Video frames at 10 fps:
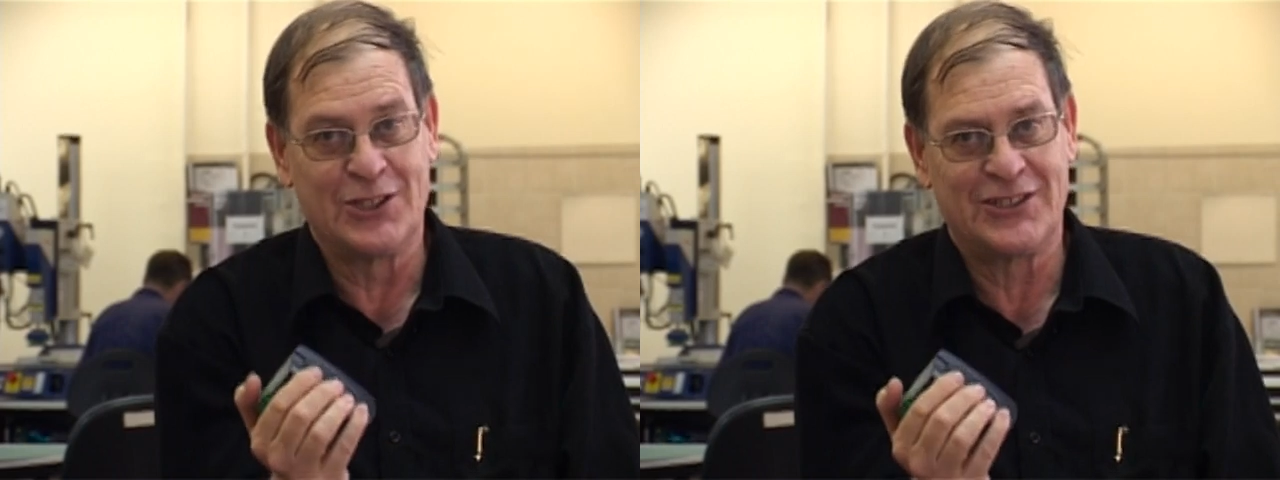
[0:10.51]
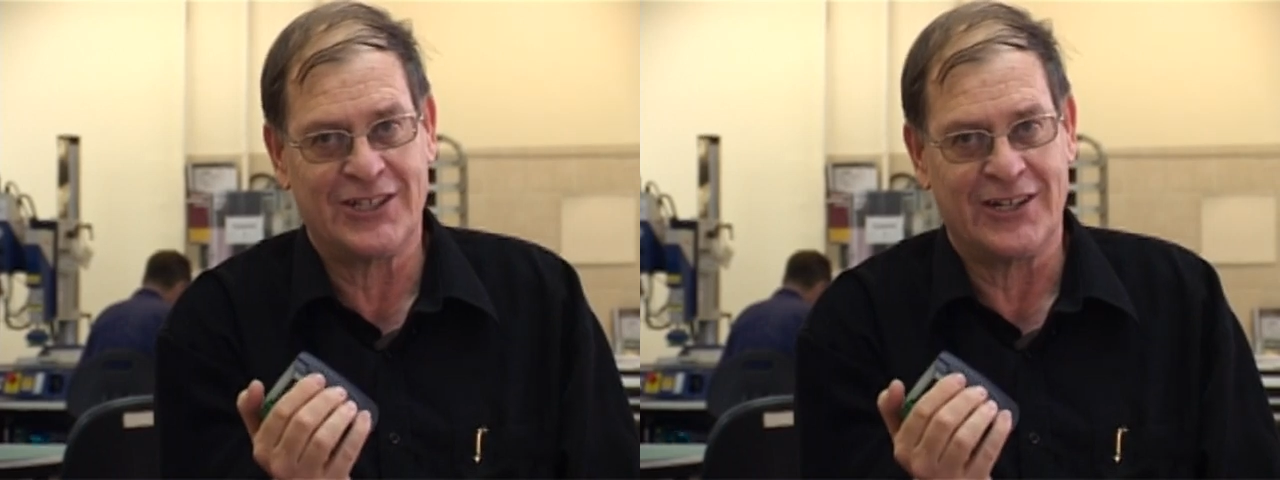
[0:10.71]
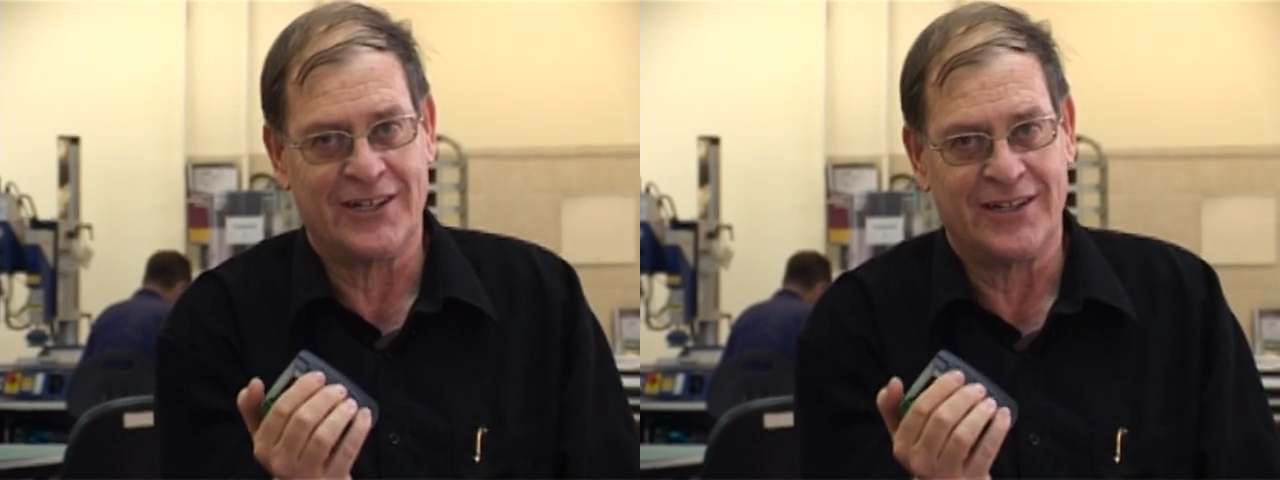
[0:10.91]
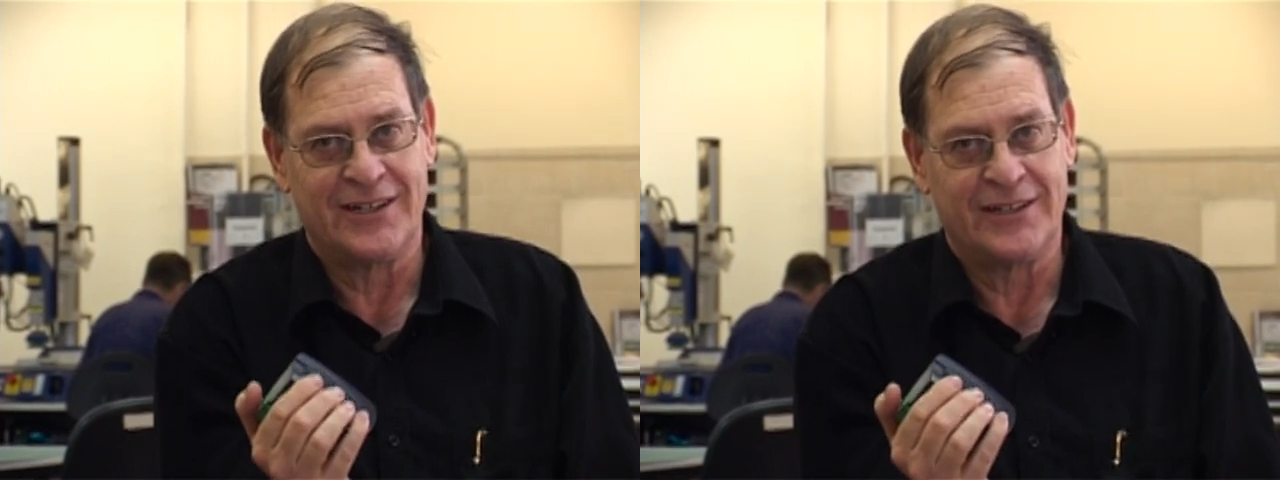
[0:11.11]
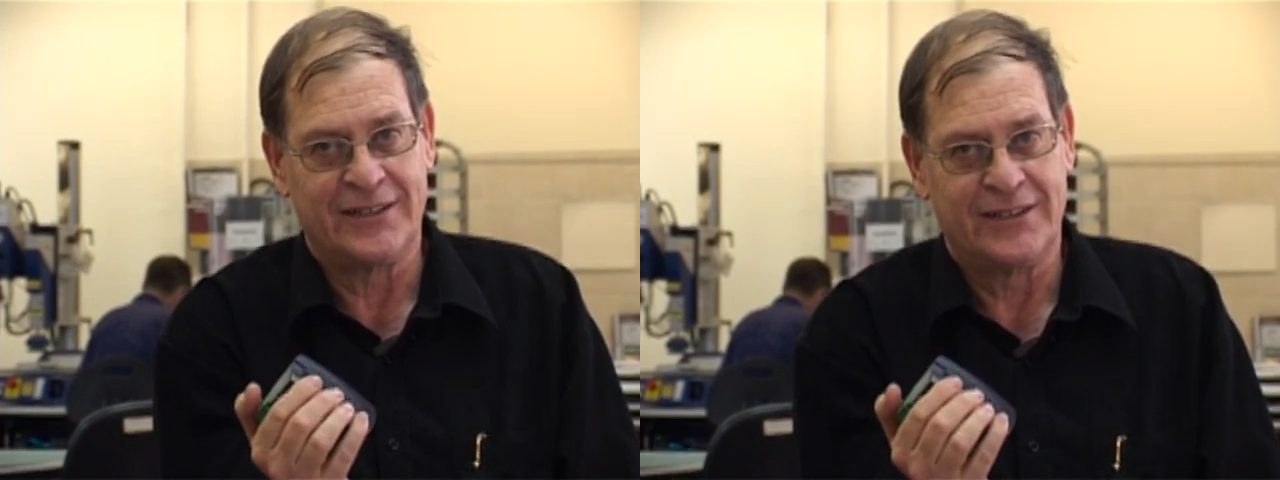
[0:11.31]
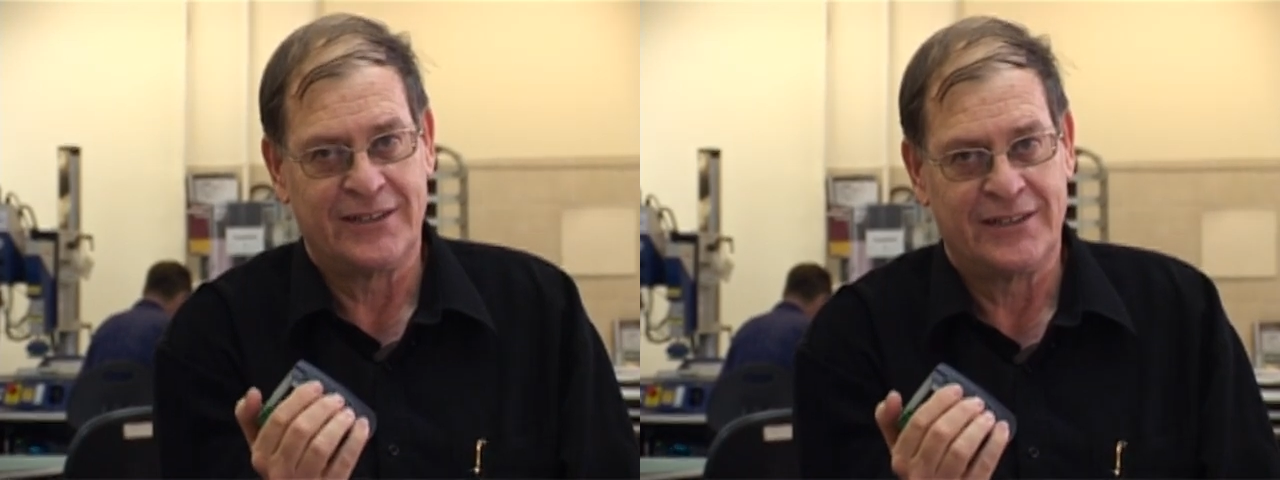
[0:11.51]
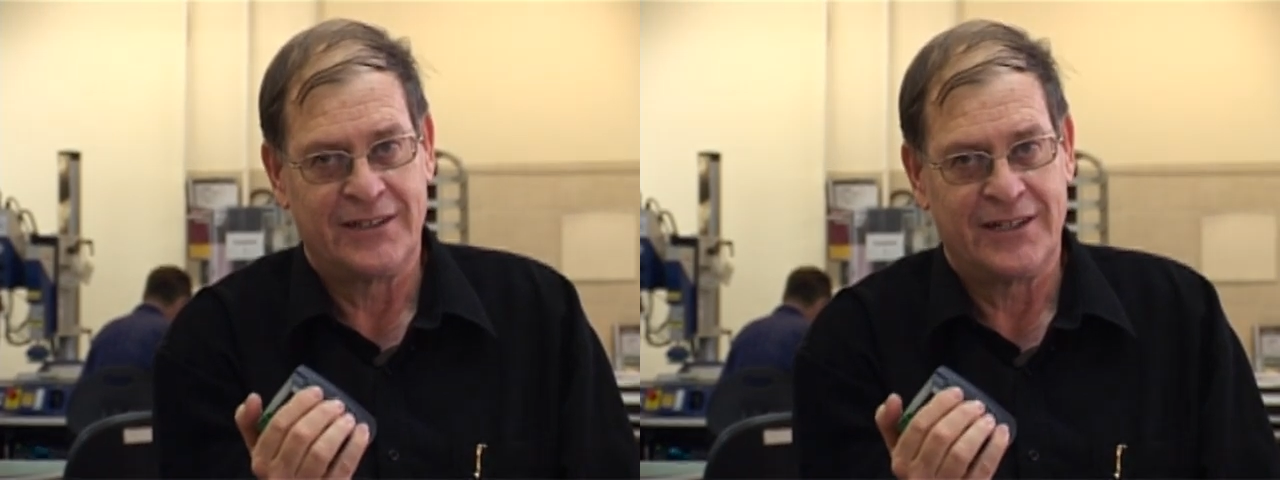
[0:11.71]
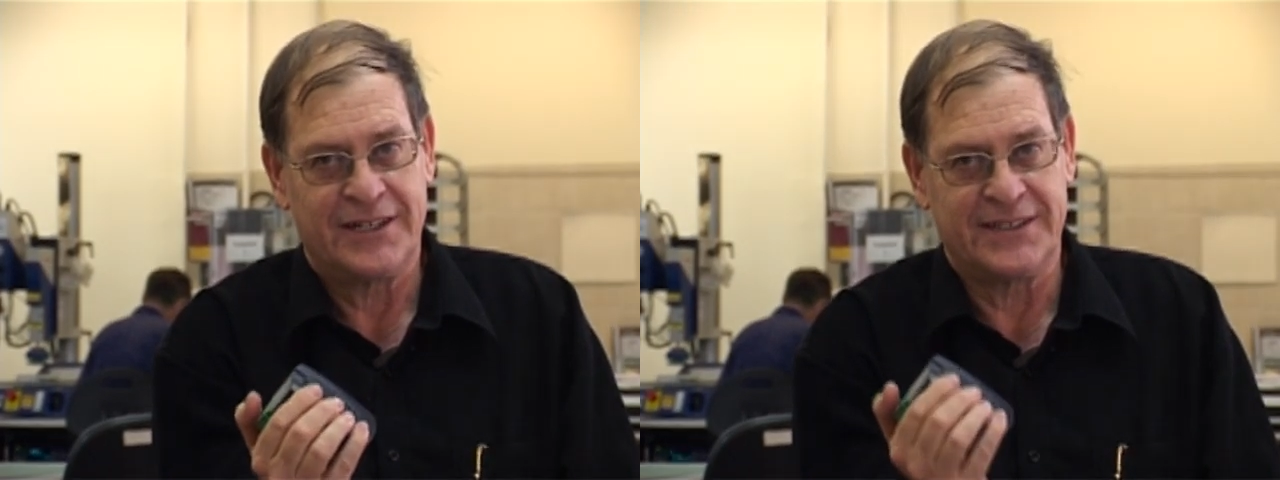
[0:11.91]
cell
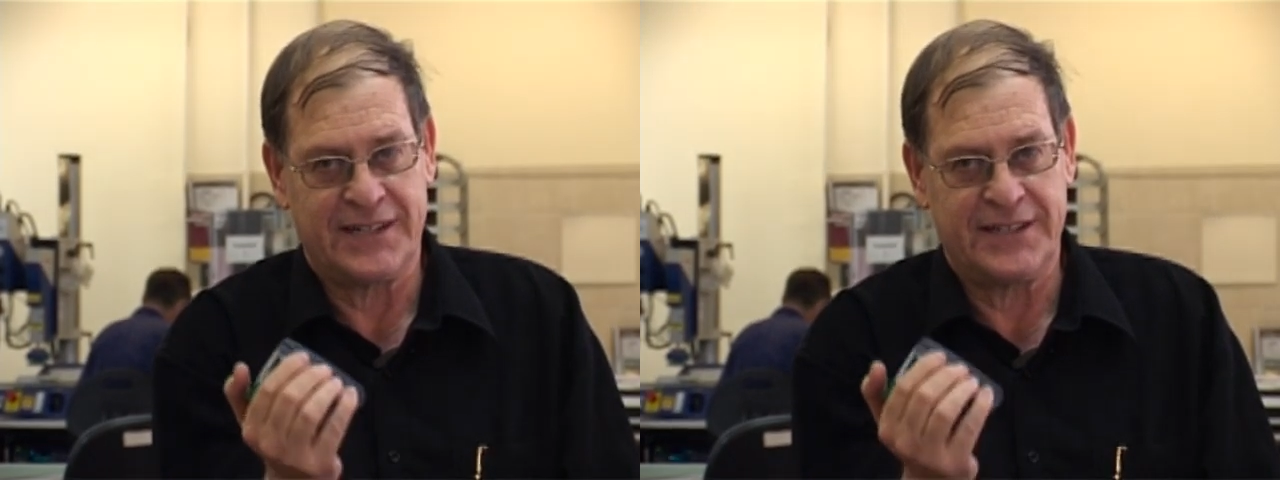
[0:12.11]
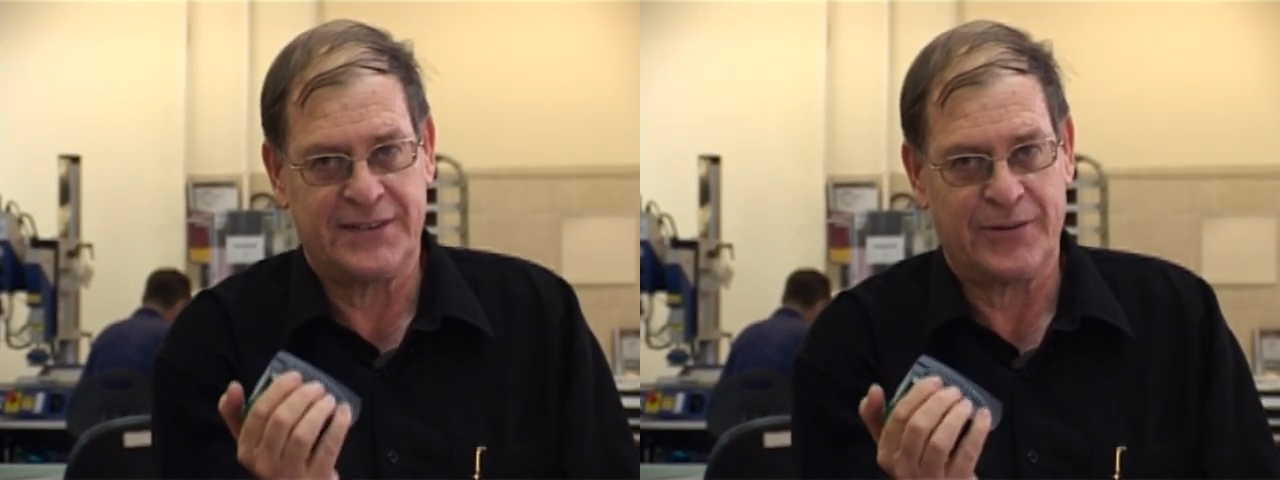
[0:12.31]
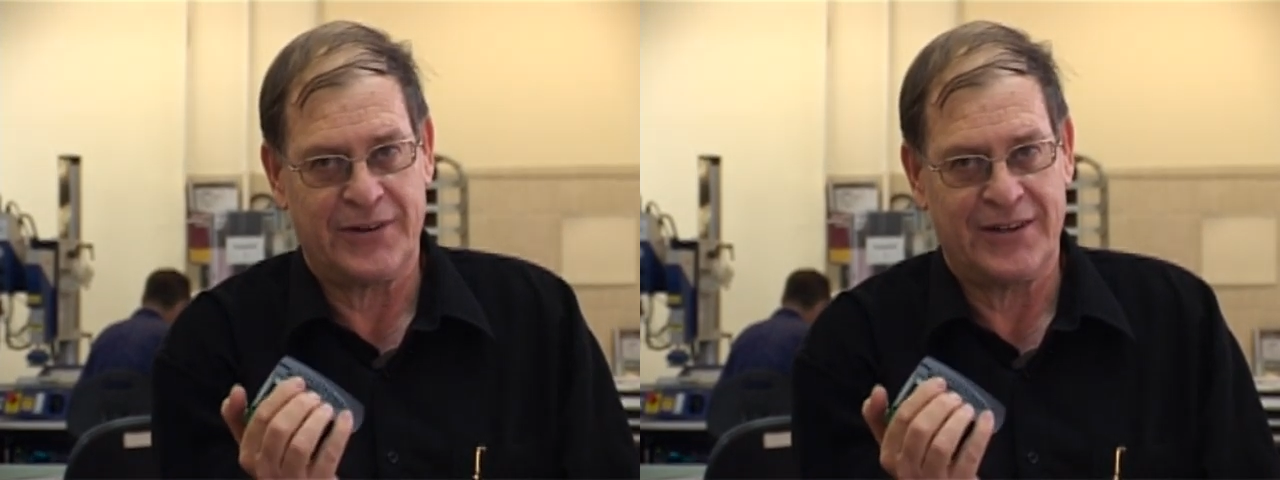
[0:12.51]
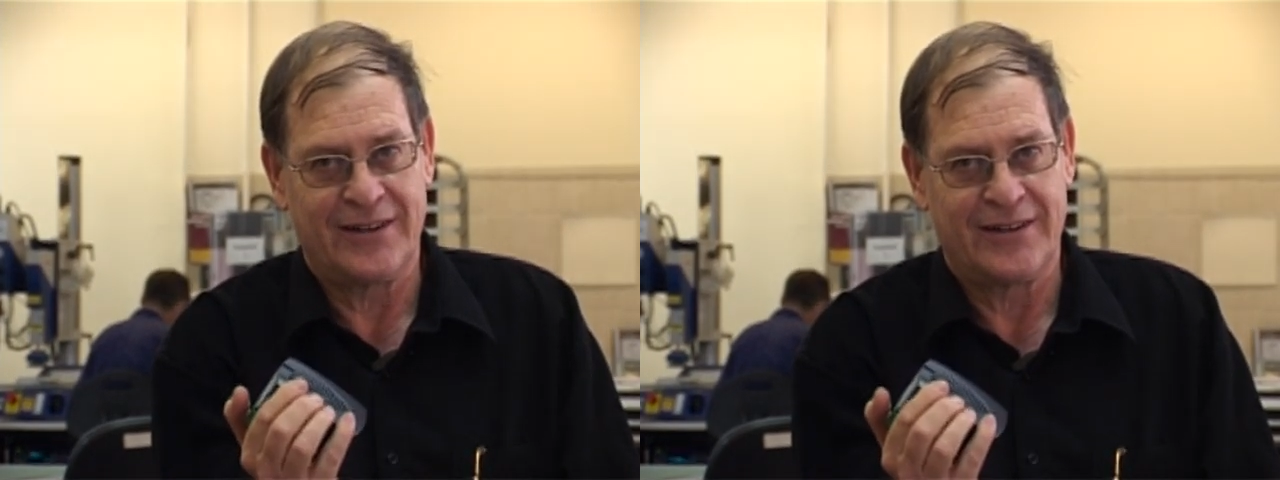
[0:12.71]
in the history